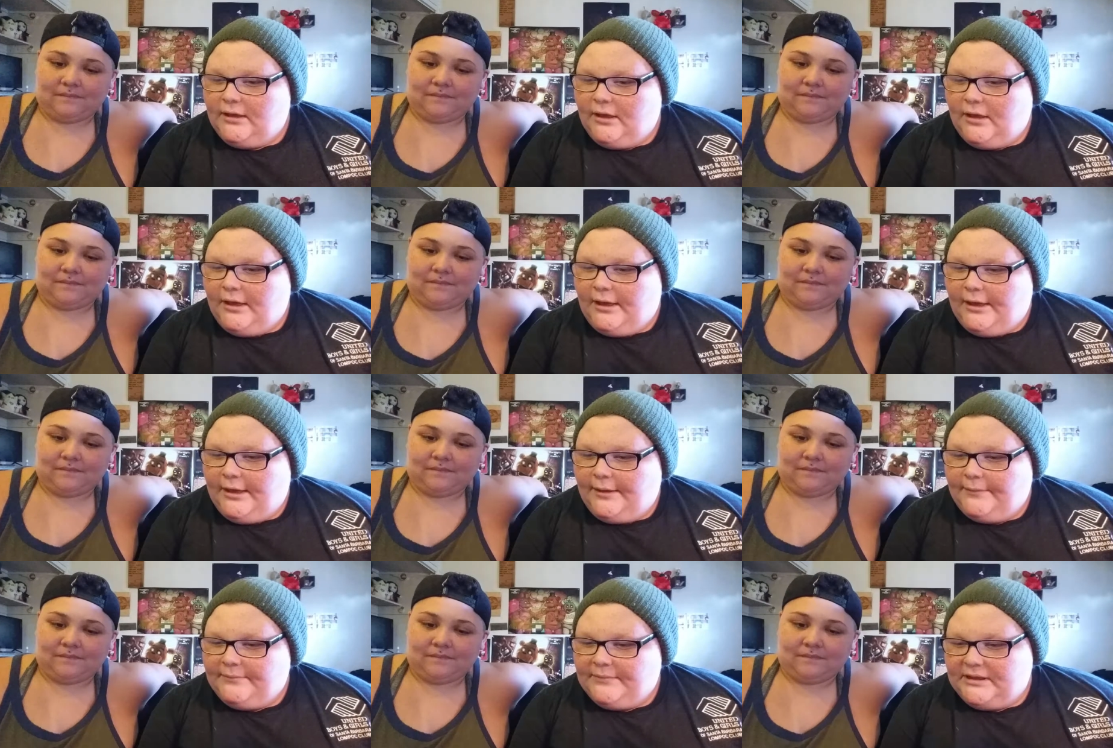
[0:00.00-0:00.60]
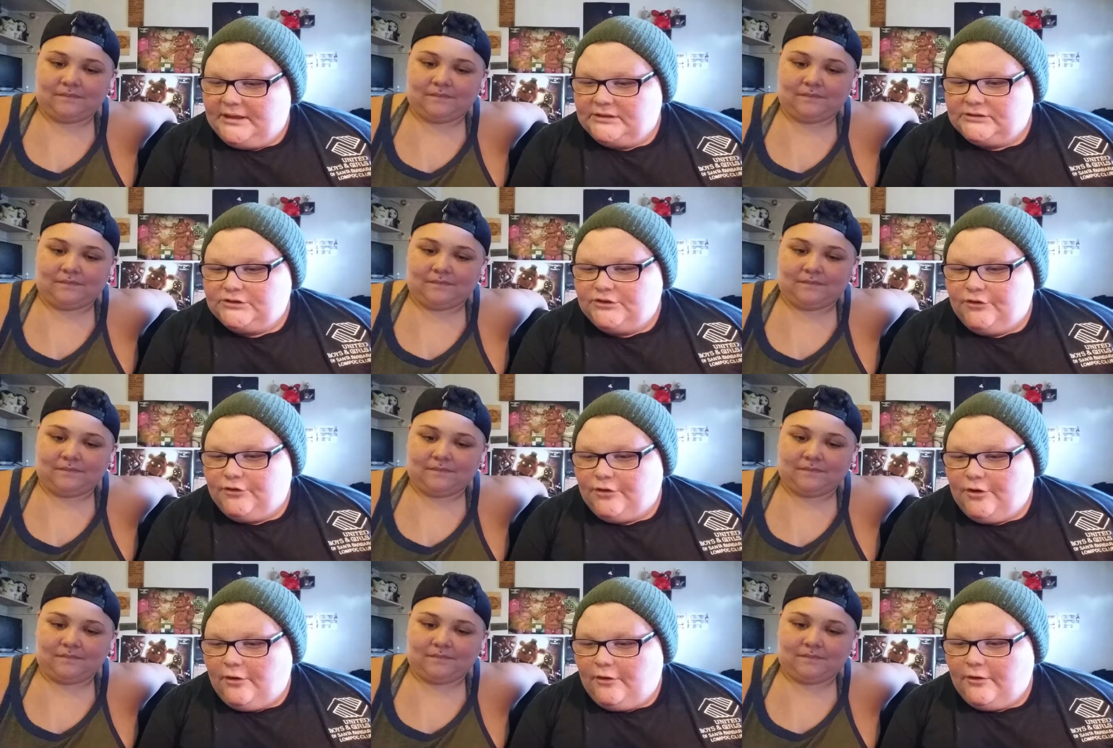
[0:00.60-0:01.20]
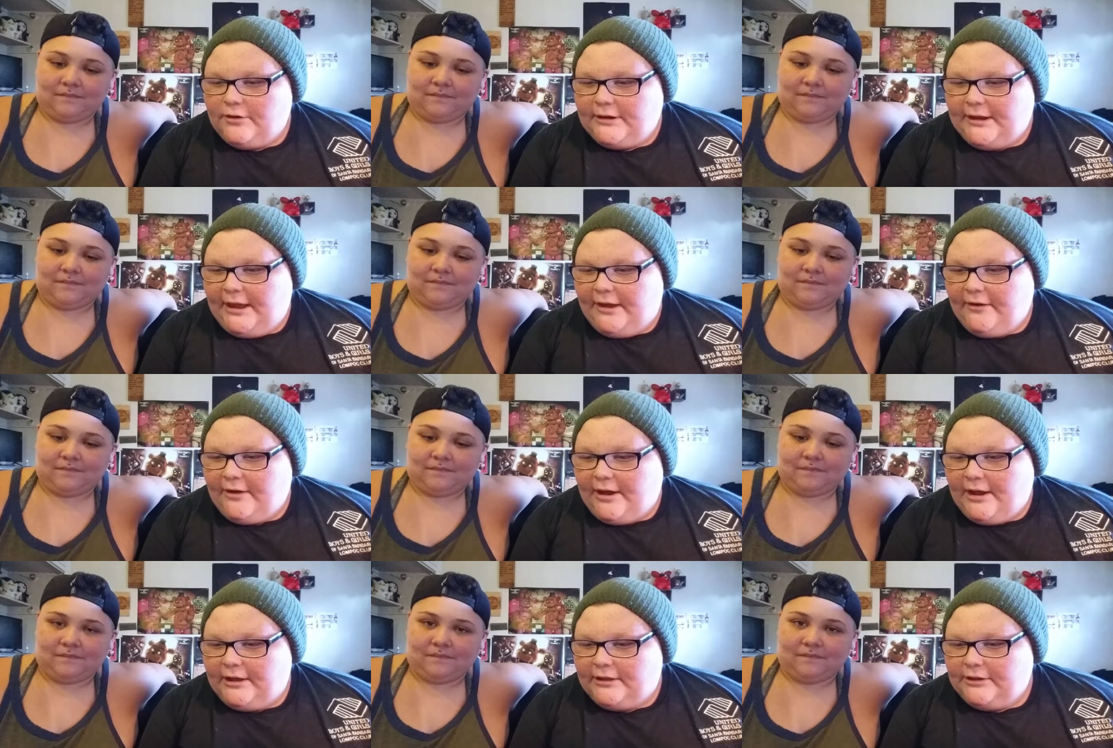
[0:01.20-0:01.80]
Speaker 1: are we? Is your current
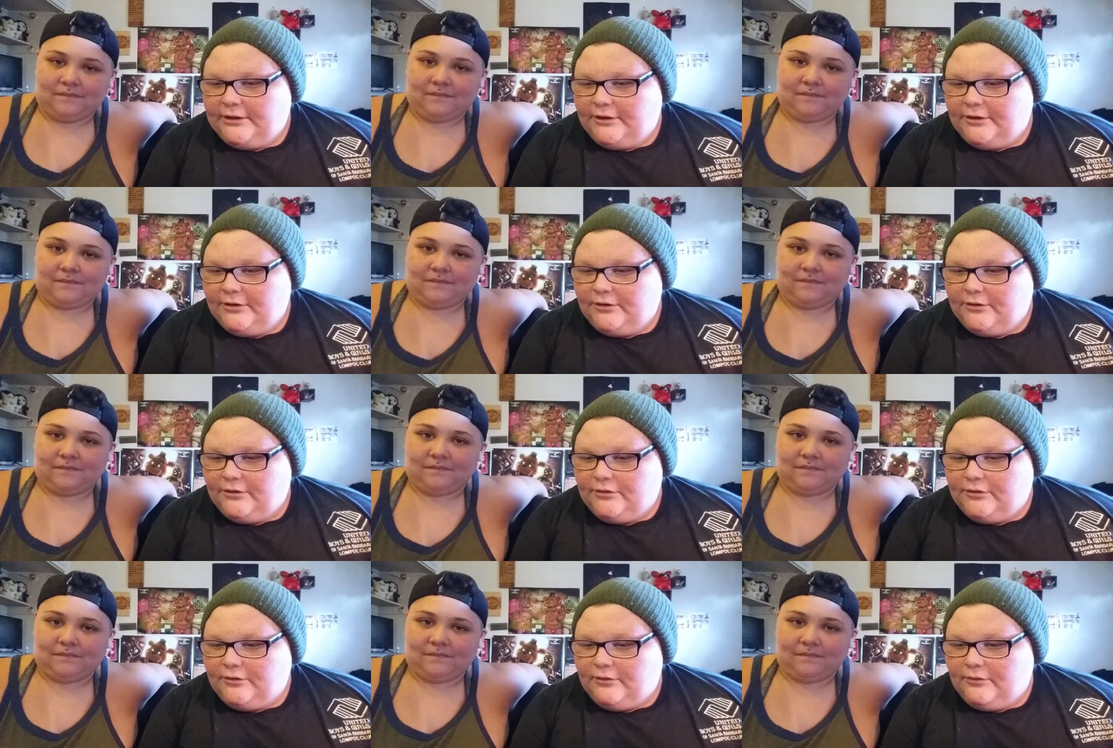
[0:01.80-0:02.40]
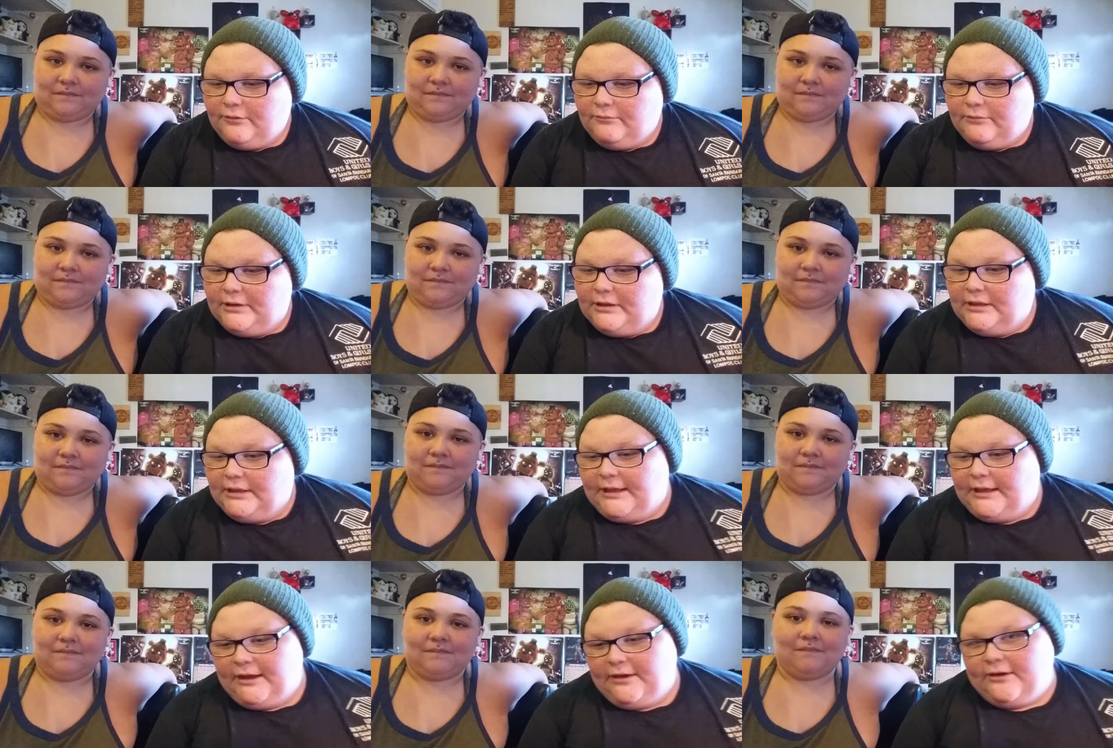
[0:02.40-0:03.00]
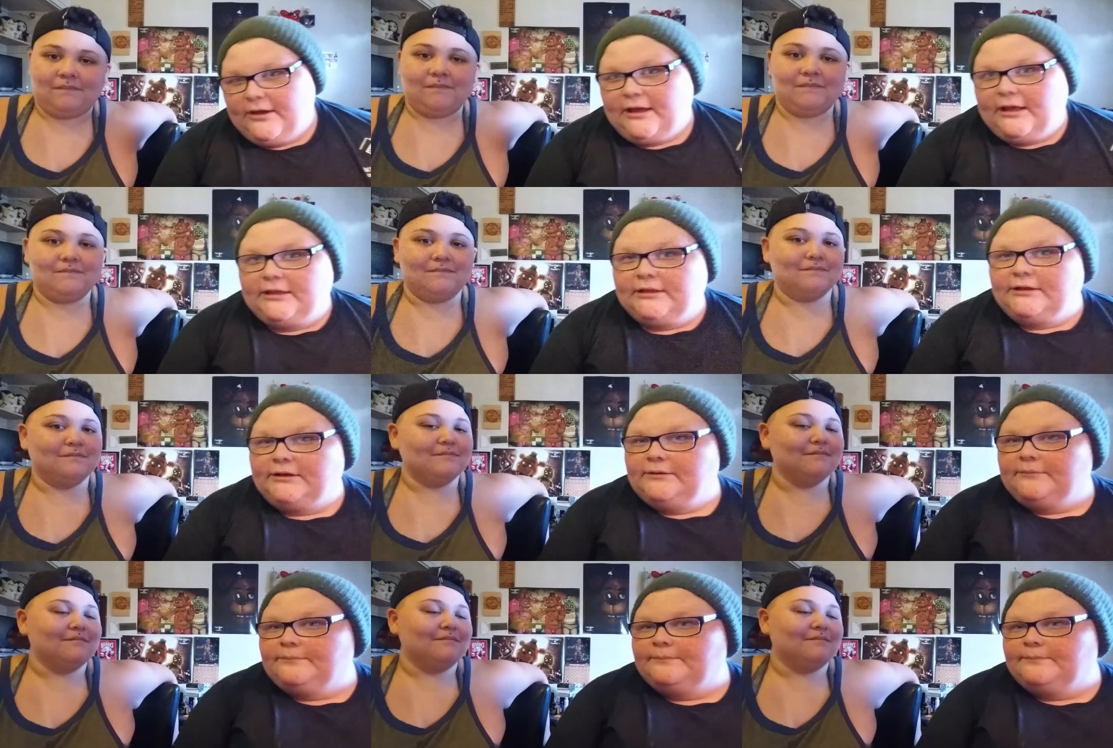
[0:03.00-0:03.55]
hair color your real hair color?